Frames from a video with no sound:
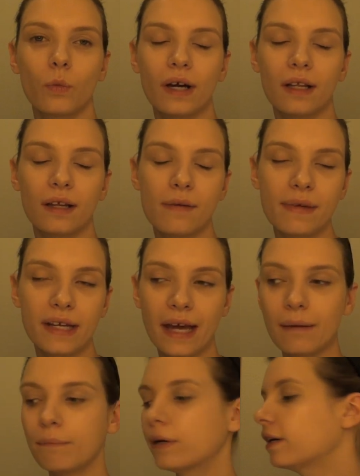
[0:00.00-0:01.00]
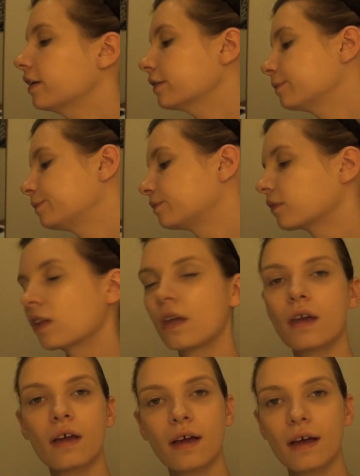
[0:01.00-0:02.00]
Well, I'm in Hamburg
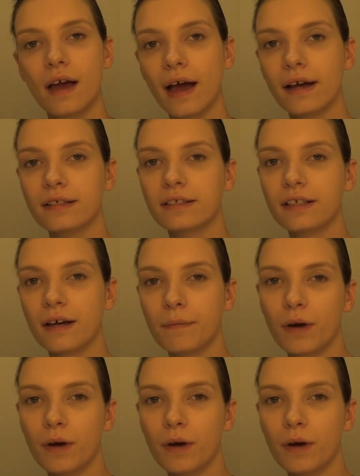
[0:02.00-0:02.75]
and um,